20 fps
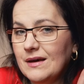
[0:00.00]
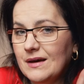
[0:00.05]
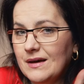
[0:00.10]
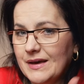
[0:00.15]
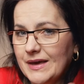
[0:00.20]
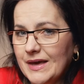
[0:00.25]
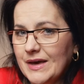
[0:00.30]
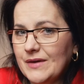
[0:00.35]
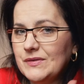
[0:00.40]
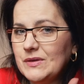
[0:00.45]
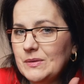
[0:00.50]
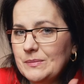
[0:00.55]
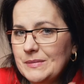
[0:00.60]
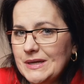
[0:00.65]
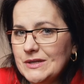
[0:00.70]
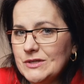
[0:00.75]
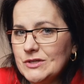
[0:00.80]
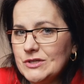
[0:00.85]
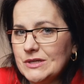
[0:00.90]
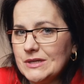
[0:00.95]
I have to
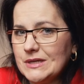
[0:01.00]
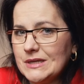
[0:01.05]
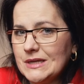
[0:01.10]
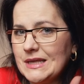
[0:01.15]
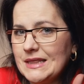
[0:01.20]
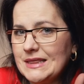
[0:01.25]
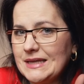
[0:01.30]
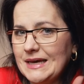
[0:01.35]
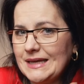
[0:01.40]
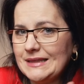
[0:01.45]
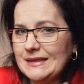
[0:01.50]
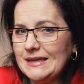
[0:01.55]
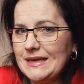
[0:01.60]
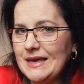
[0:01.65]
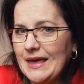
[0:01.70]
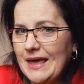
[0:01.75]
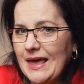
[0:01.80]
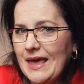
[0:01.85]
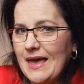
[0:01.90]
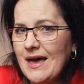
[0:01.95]
mention that
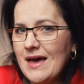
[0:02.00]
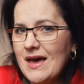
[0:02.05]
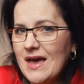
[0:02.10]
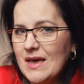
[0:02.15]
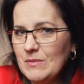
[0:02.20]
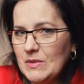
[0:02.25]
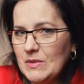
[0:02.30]
the AI